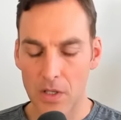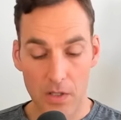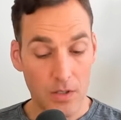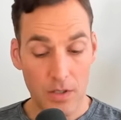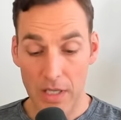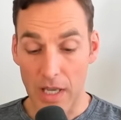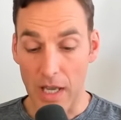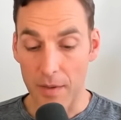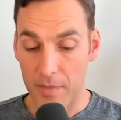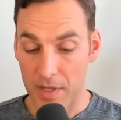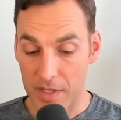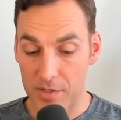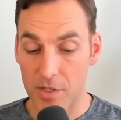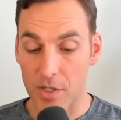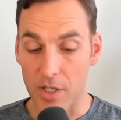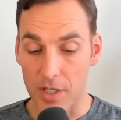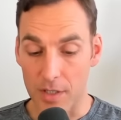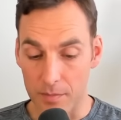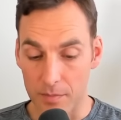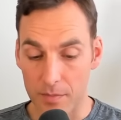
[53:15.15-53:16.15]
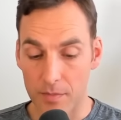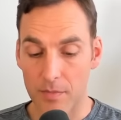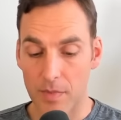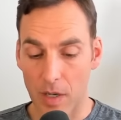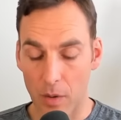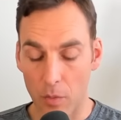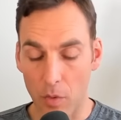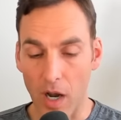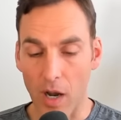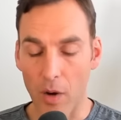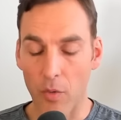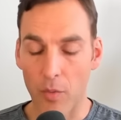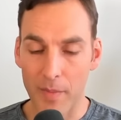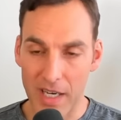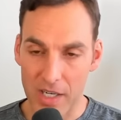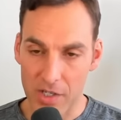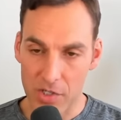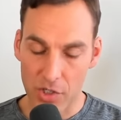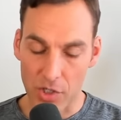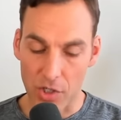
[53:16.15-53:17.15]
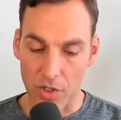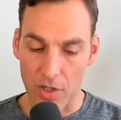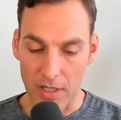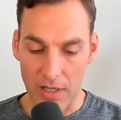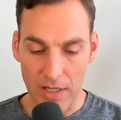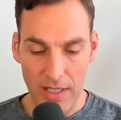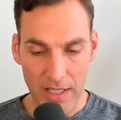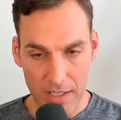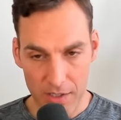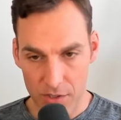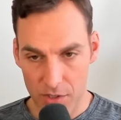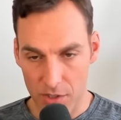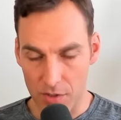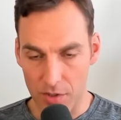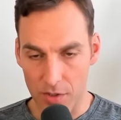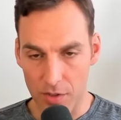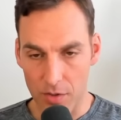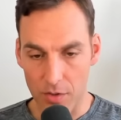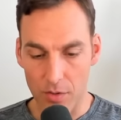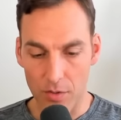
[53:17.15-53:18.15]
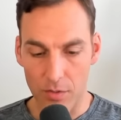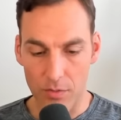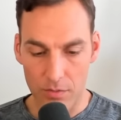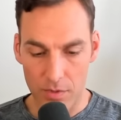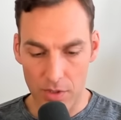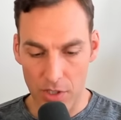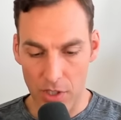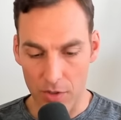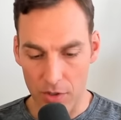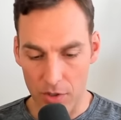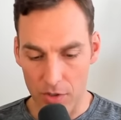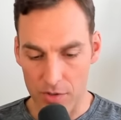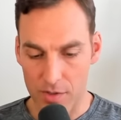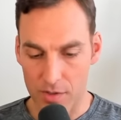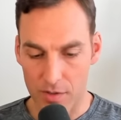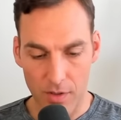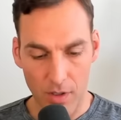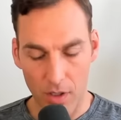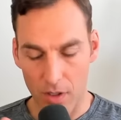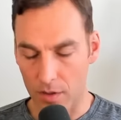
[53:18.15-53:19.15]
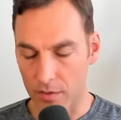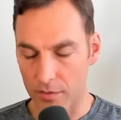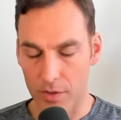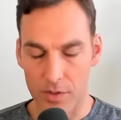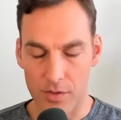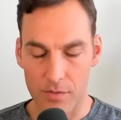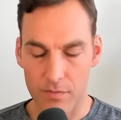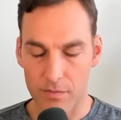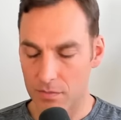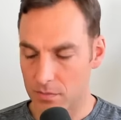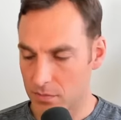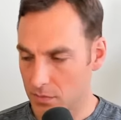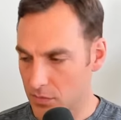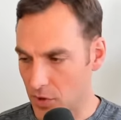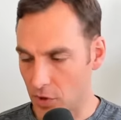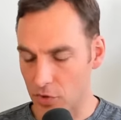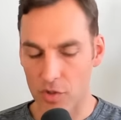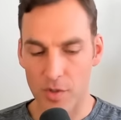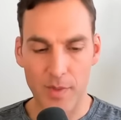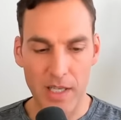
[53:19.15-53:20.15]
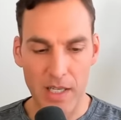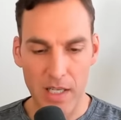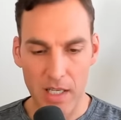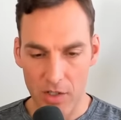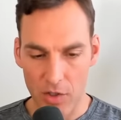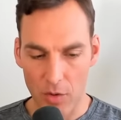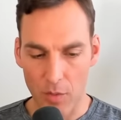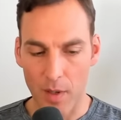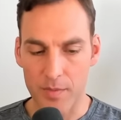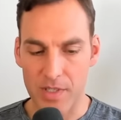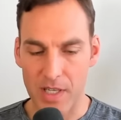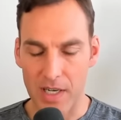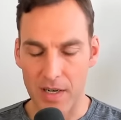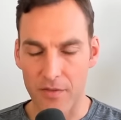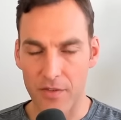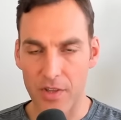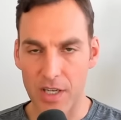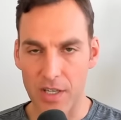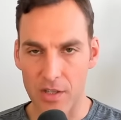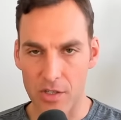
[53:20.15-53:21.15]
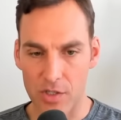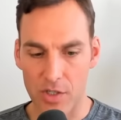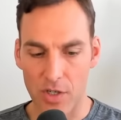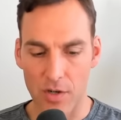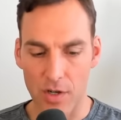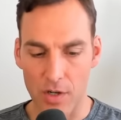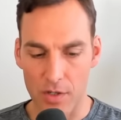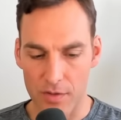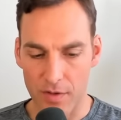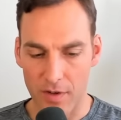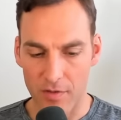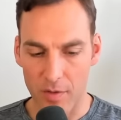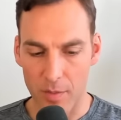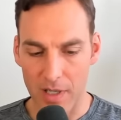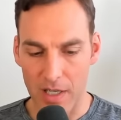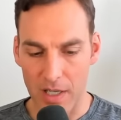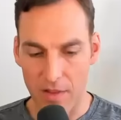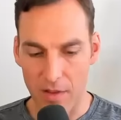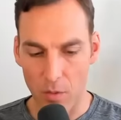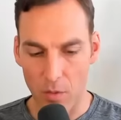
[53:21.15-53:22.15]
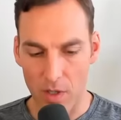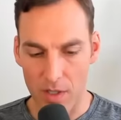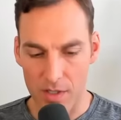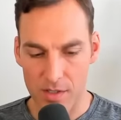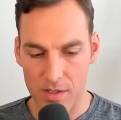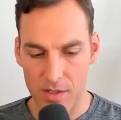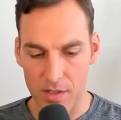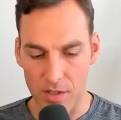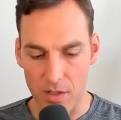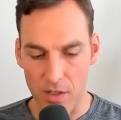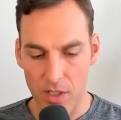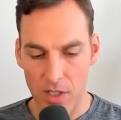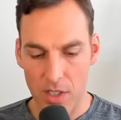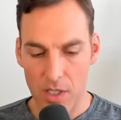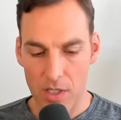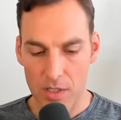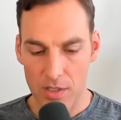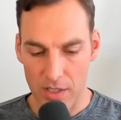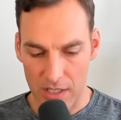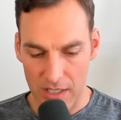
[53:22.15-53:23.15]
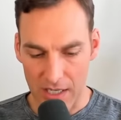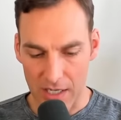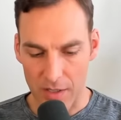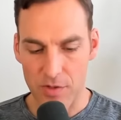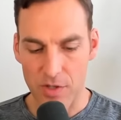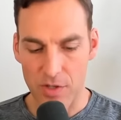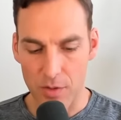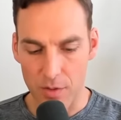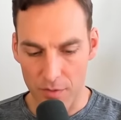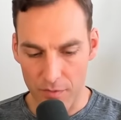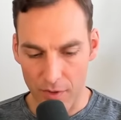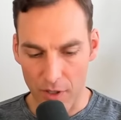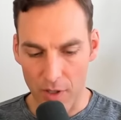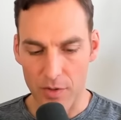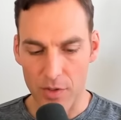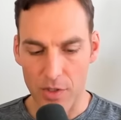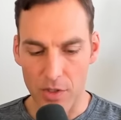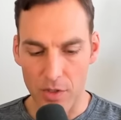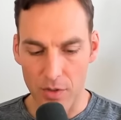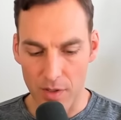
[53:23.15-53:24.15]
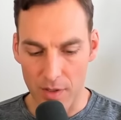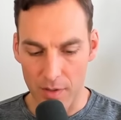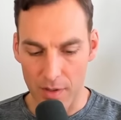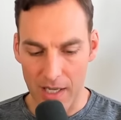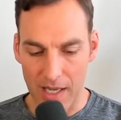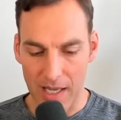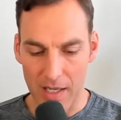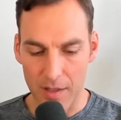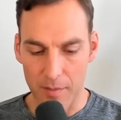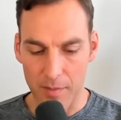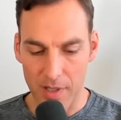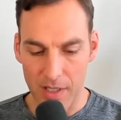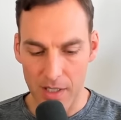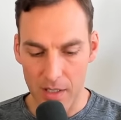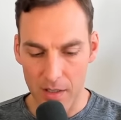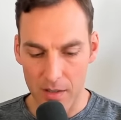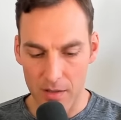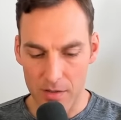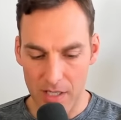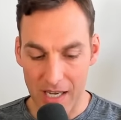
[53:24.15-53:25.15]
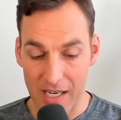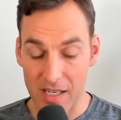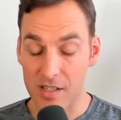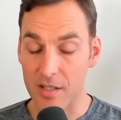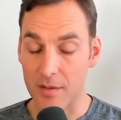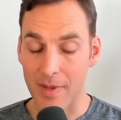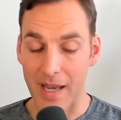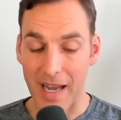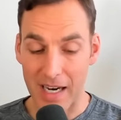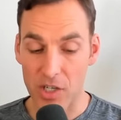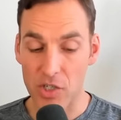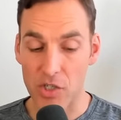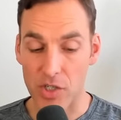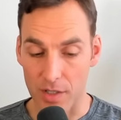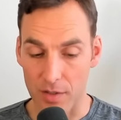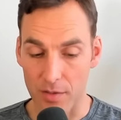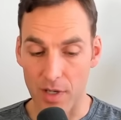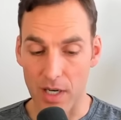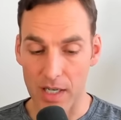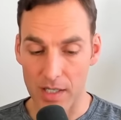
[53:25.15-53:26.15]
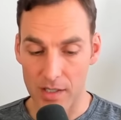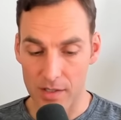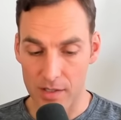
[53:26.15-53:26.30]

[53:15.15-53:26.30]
Yeah, that's good. I, I will make sure and link to you, you know, your, all of your social media and your website and everything in the show notes for everybody that wants to, to connect with you and follow you and, and be, take some action, right?